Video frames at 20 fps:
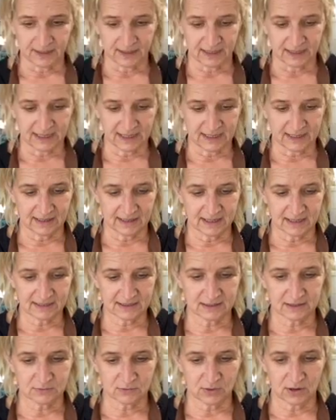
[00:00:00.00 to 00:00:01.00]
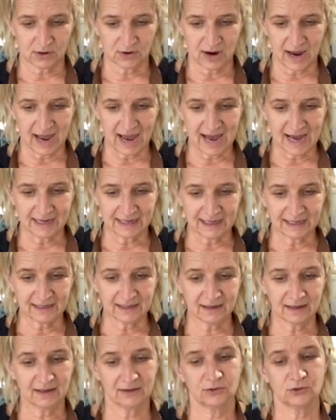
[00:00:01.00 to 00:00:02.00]
In this, we're adding
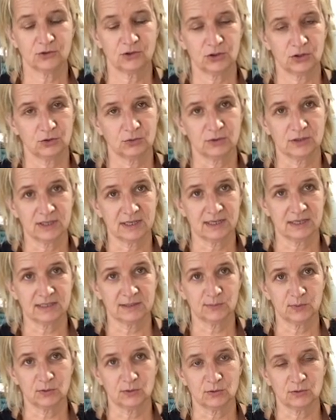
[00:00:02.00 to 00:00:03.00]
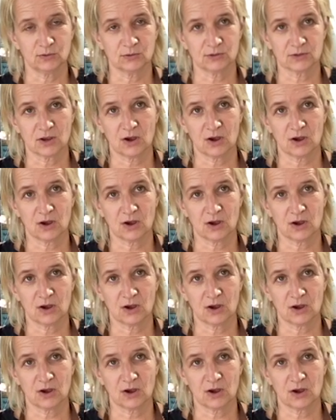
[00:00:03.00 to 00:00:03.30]
2 teaspoons